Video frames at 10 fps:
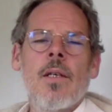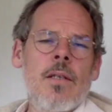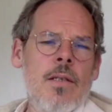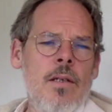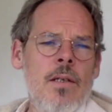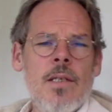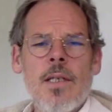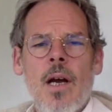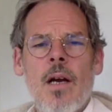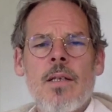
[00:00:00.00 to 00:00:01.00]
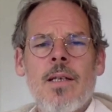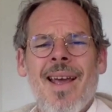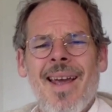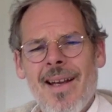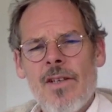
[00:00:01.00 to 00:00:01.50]
The sun and stars
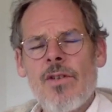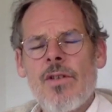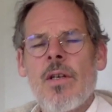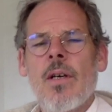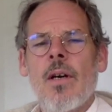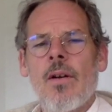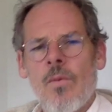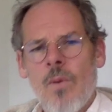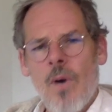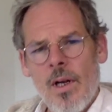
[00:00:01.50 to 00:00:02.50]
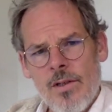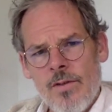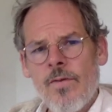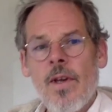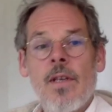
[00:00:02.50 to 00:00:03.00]
etched out of the
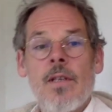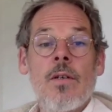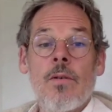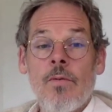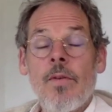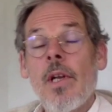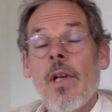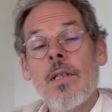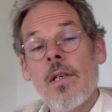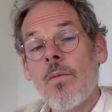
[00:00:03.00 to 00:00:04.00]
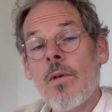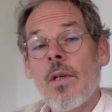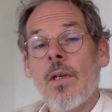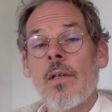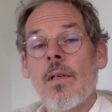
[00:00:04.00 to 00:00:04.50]
watch's face reveal its inner
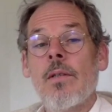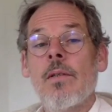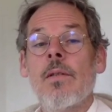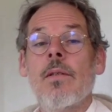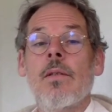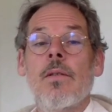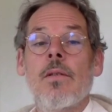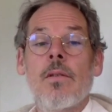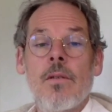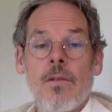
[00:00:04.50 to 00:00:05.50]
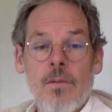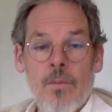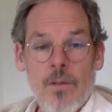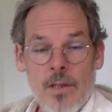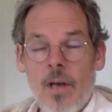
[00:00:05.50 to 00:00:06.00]
workings.
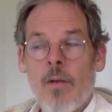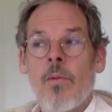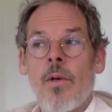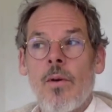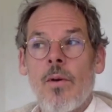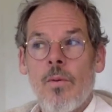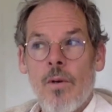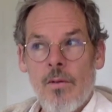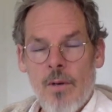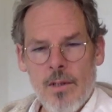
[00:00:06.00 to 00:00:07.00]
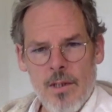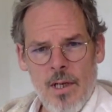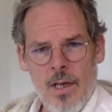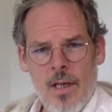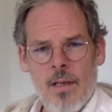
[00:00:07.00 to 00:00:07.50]
It's got him where he was
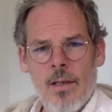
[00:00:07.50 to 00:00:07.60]
today.